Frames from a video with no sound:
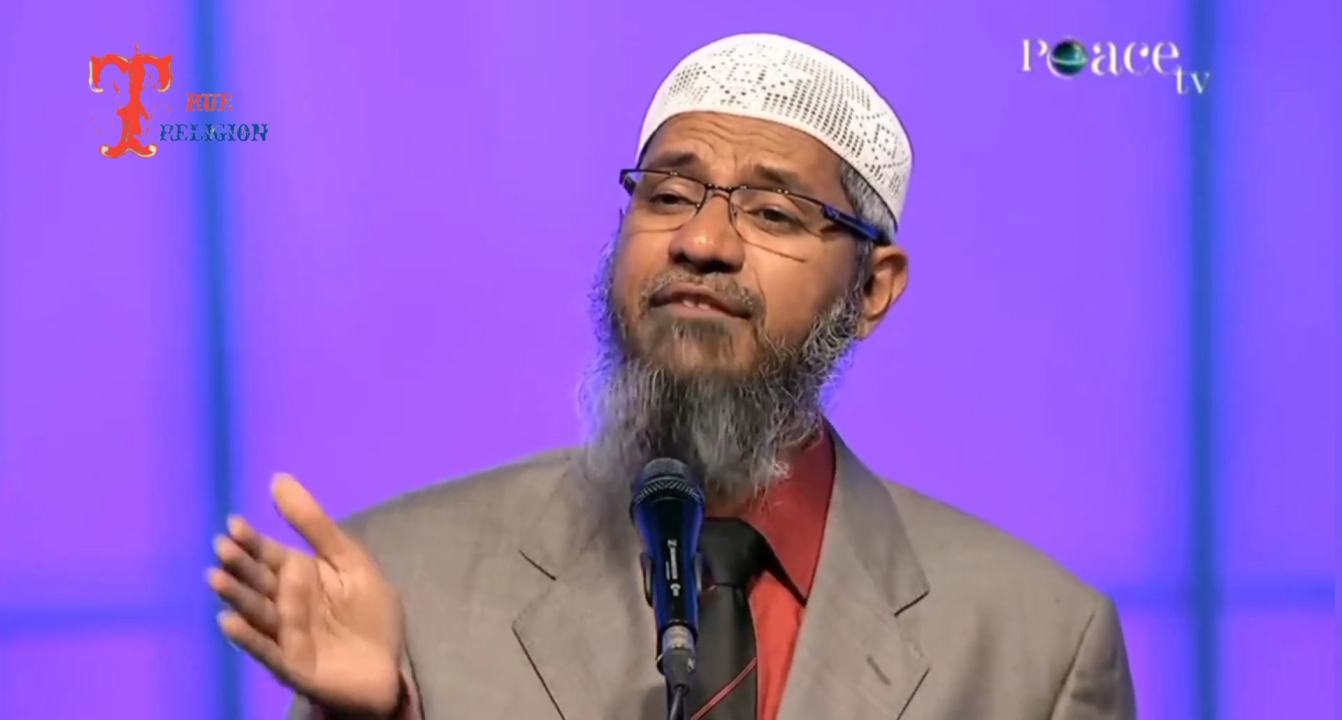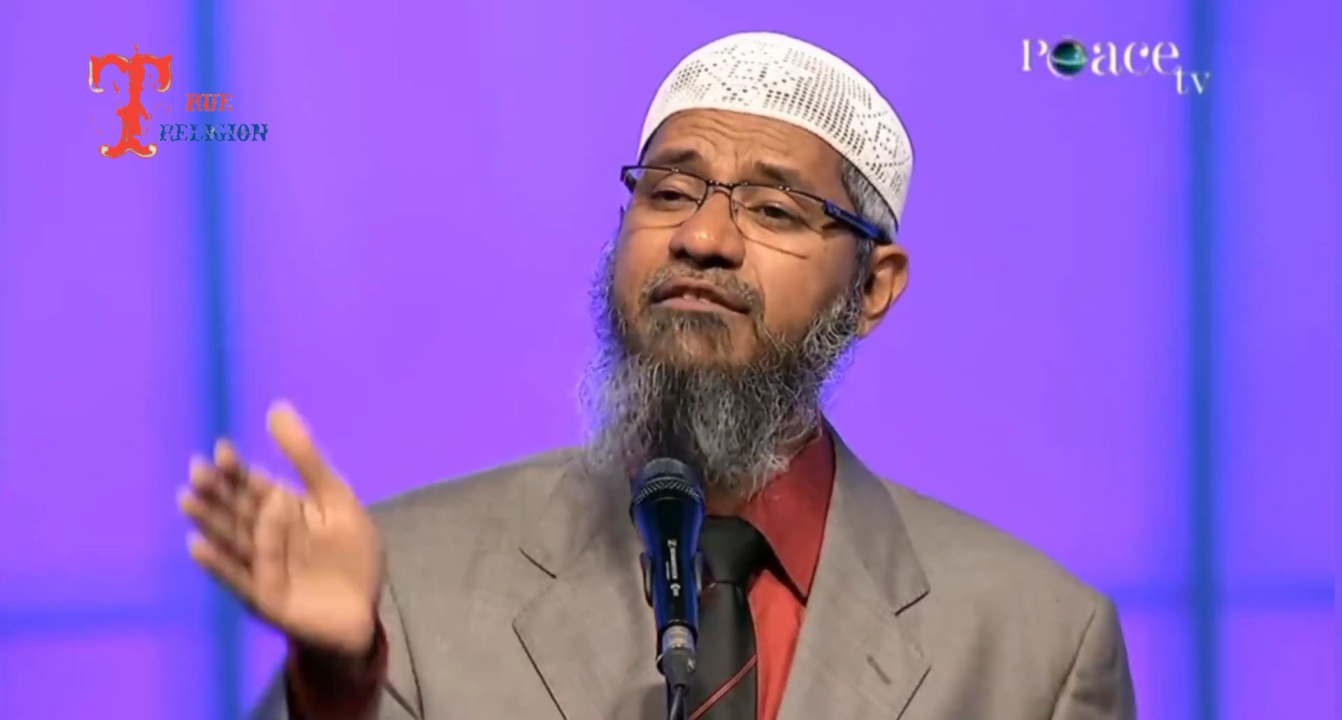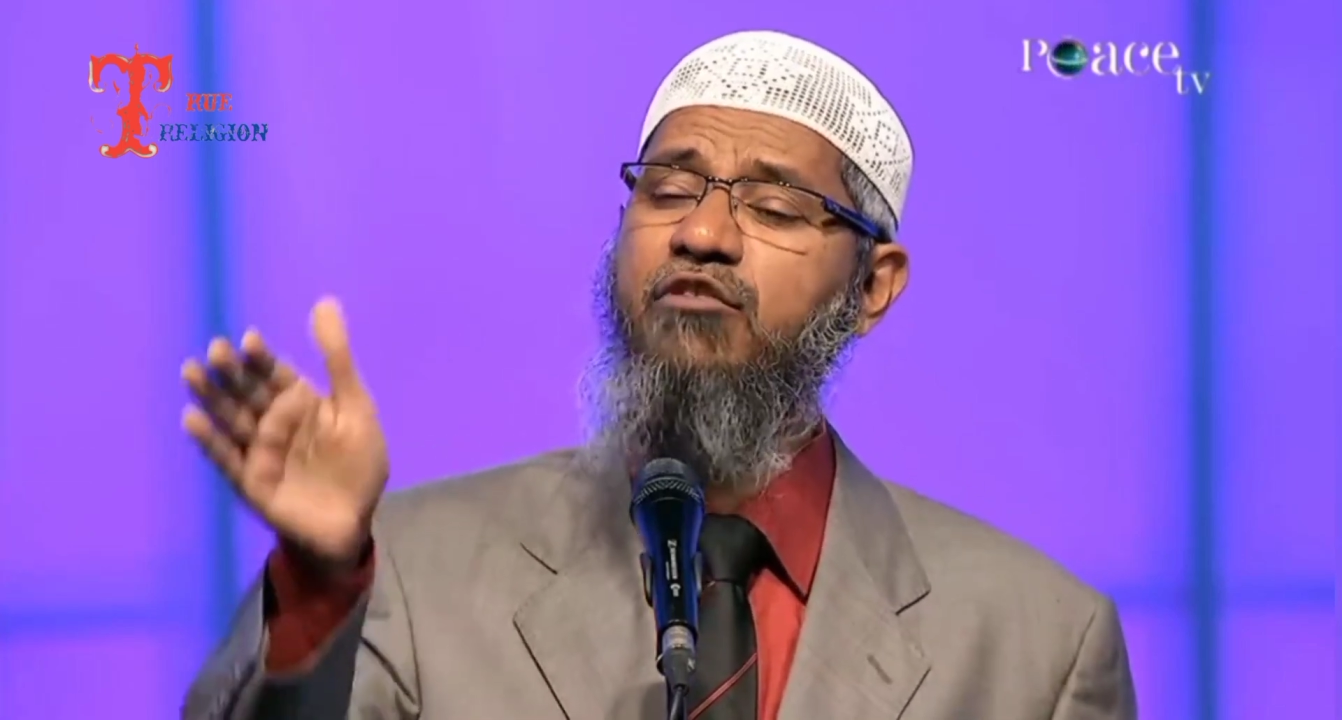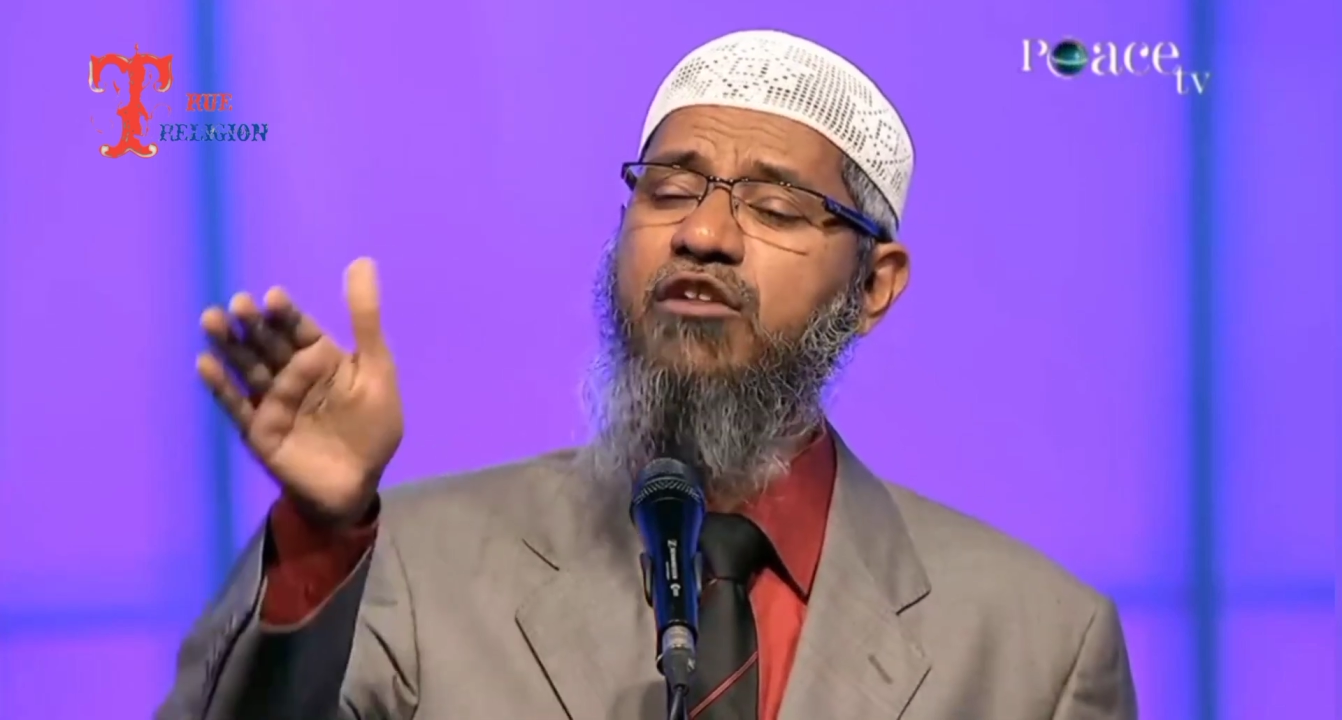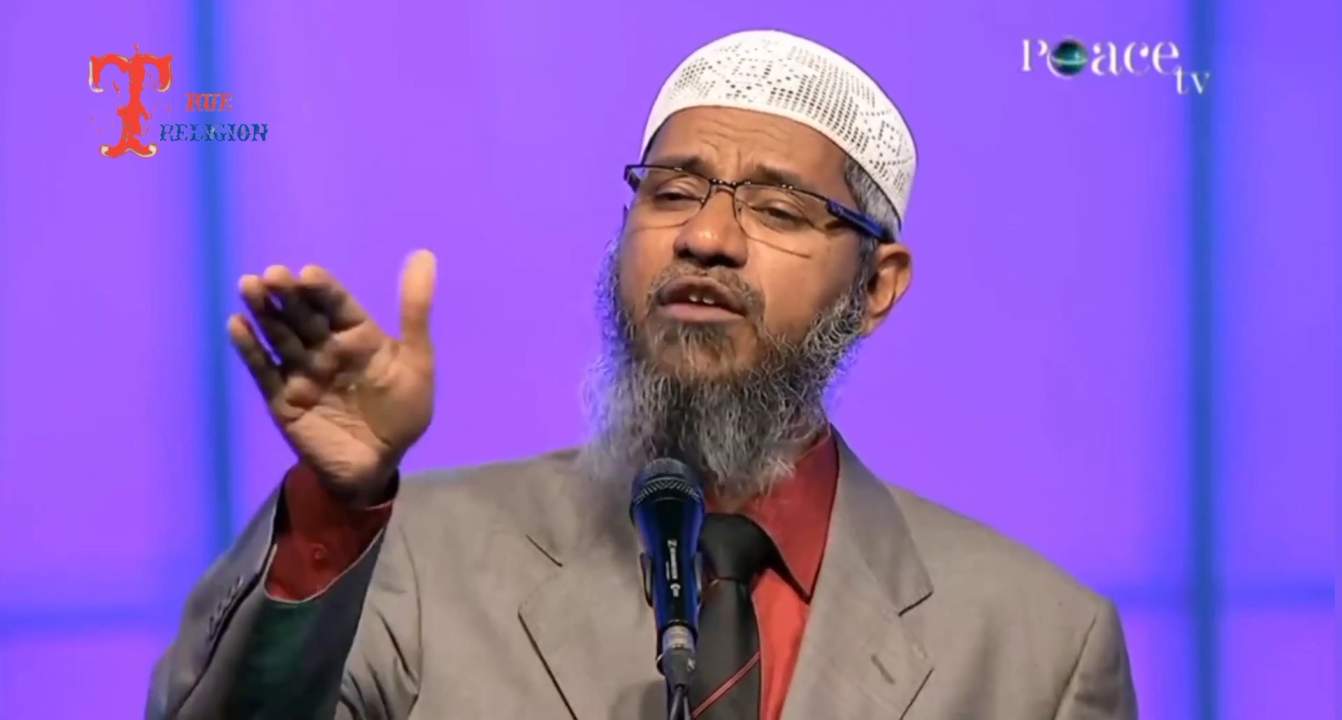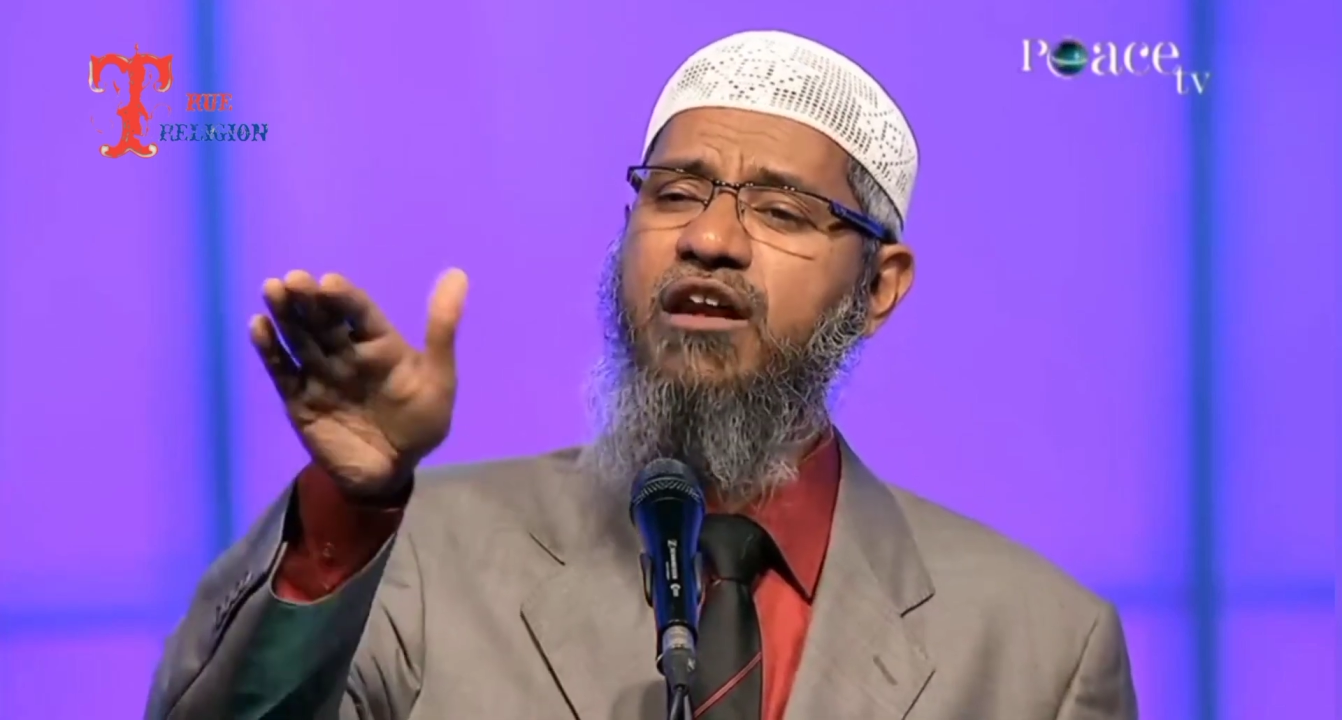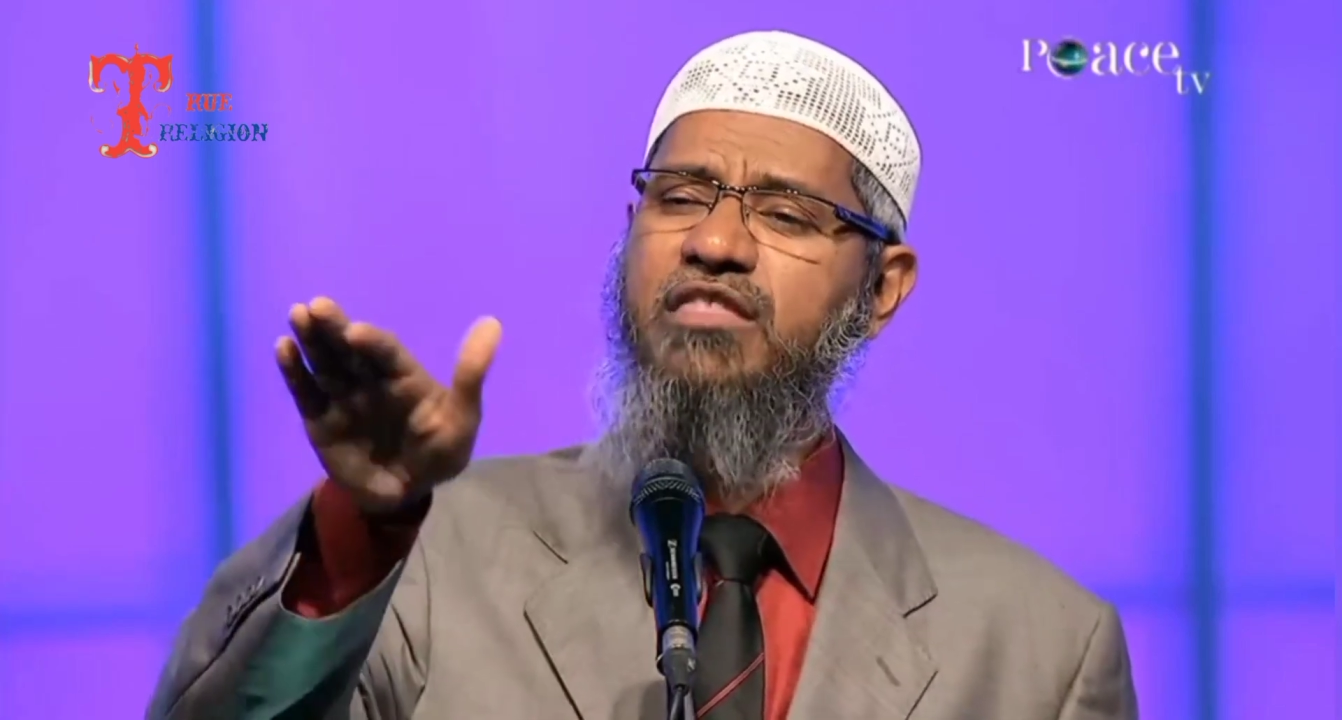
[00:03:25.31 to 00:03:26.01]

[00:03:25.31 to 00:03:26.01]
he was one of